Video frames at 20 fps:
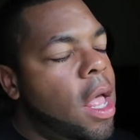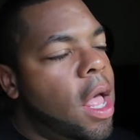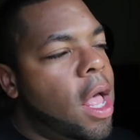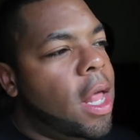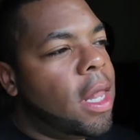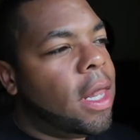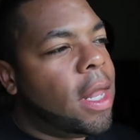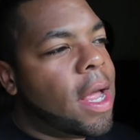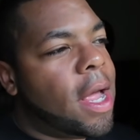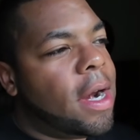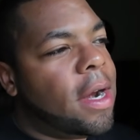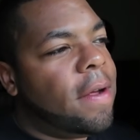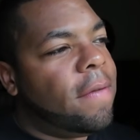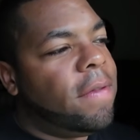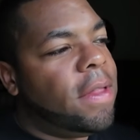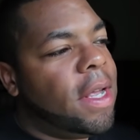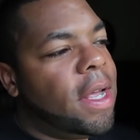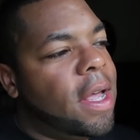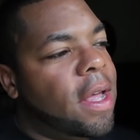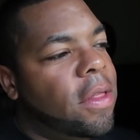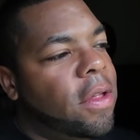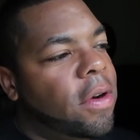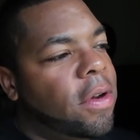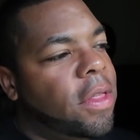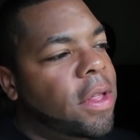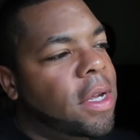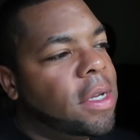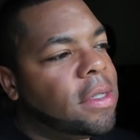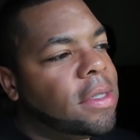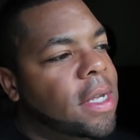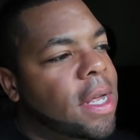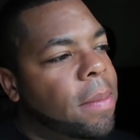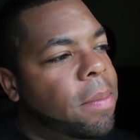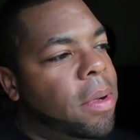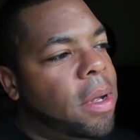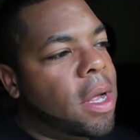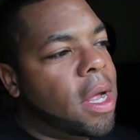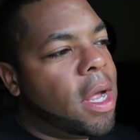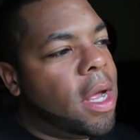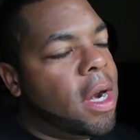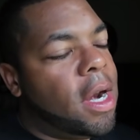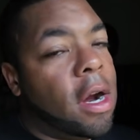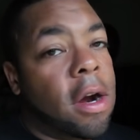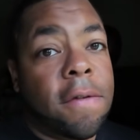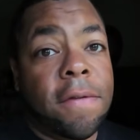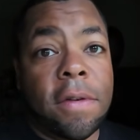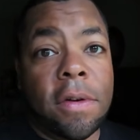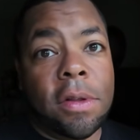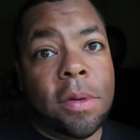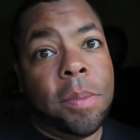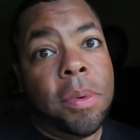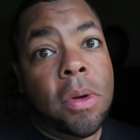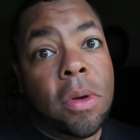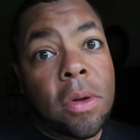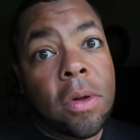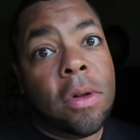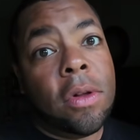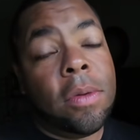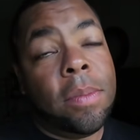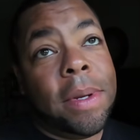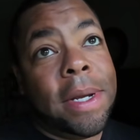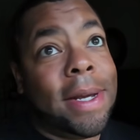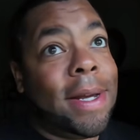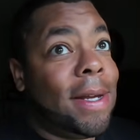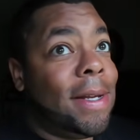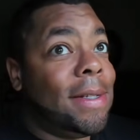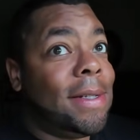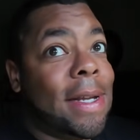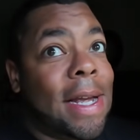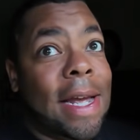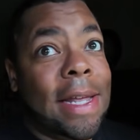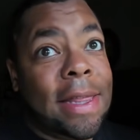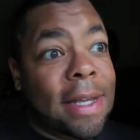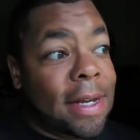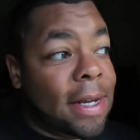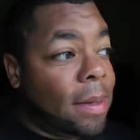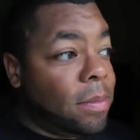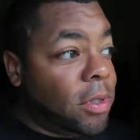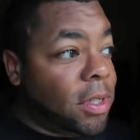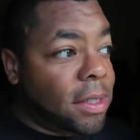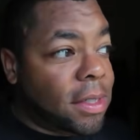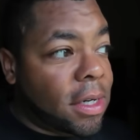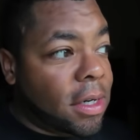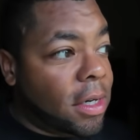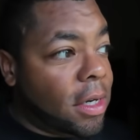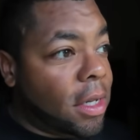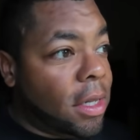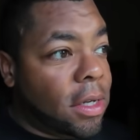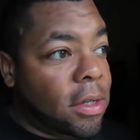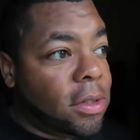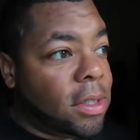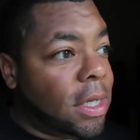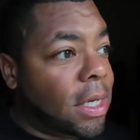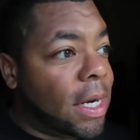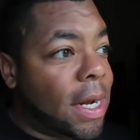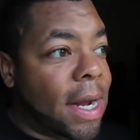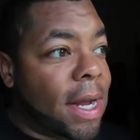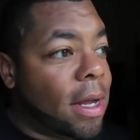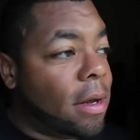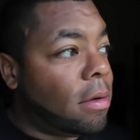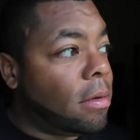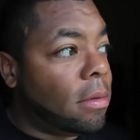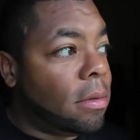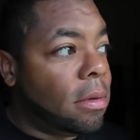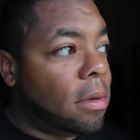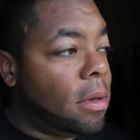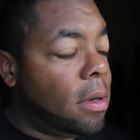a lot of the other things I bought are for the pool because I think I'm just going to close it down.